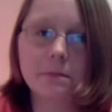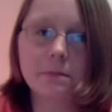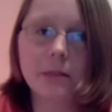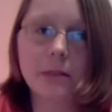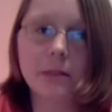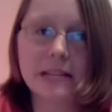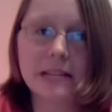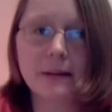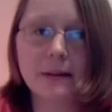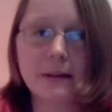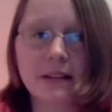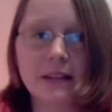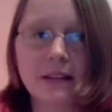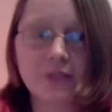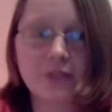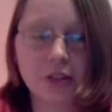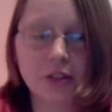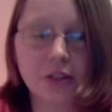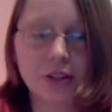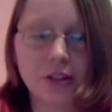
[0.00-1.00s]
That's about it
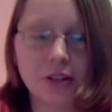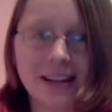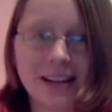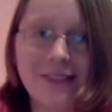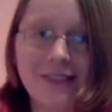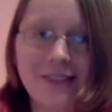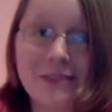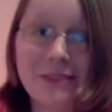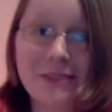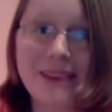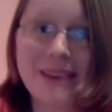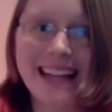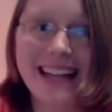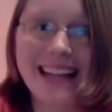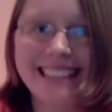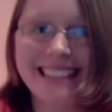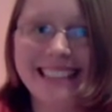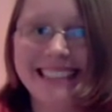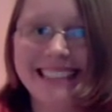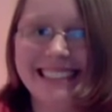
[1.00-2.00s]
for the good. Now for the bad.
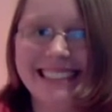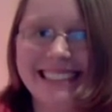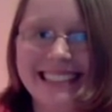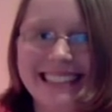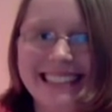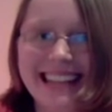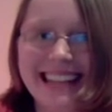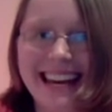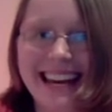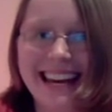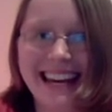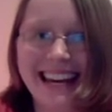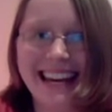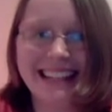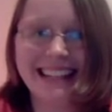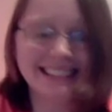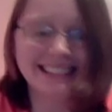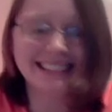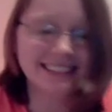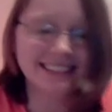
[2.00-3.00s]
Yay!